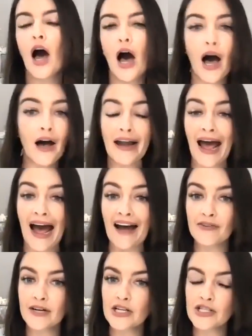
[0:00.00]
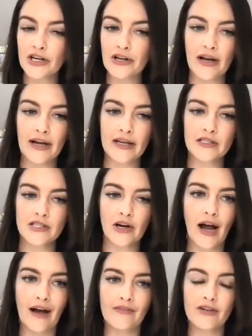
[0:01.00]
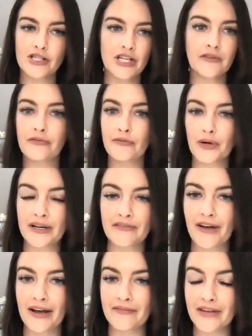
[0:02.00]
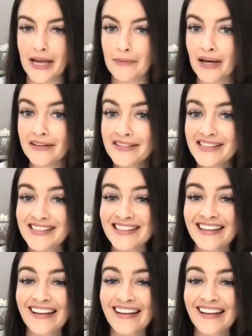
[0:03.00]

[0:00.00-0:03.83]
on average, our clients are averaging 45K months,